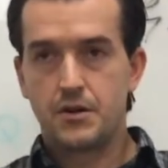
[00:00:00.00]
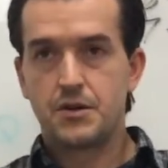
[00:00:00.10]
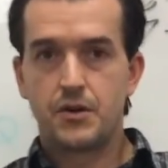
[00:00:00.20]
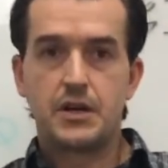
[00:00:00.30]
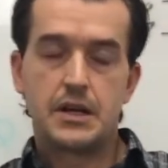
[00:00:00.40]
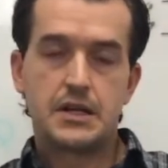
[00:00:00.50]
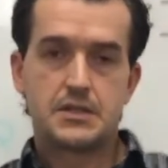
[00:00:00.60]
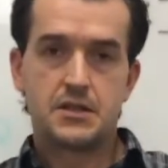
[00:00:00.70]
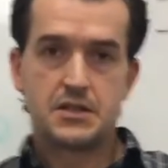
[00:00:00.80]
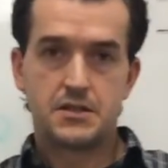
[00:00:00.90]

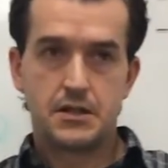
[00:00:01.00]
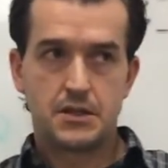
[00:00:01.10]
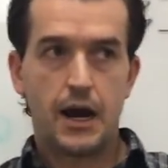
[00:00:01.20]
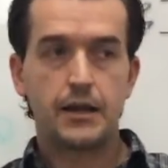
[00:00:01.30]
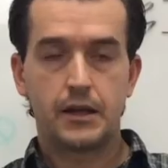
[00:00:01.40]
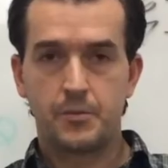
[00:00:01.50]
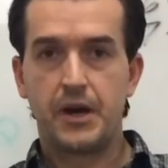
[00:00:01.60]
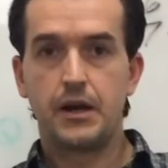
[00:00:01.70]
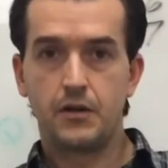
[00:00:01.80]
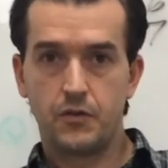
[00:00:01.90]
it's highly
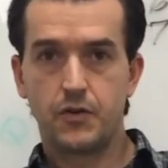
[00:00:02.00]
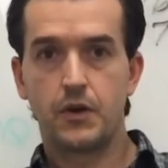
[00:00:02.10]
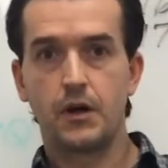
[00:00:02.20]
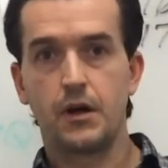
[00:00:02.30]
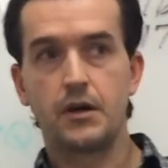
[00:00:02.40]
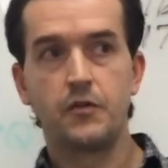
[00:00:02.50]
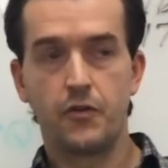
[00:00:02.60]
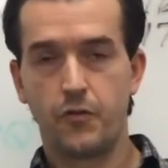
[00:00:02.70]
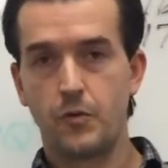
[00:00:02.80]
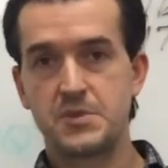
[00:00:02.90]
competitive
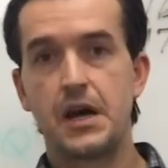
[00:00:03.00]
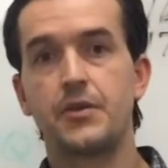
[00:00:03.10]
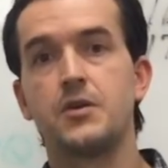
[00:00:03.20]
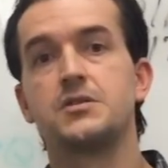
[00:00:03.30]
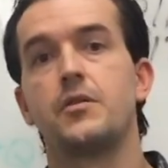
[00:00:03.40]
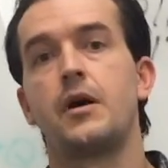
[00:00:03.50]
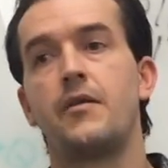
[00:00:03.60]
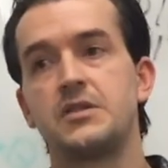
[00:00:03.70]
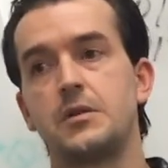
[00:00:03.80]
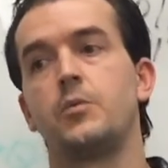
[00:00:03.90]
for firms out there. So they
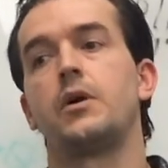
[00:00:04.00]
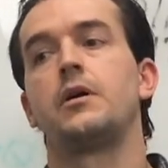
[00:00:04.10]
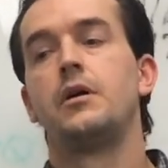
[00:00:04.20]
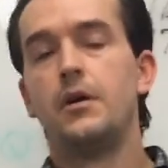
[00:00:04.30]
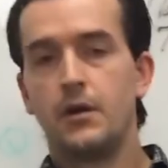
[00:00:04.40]
obviously want to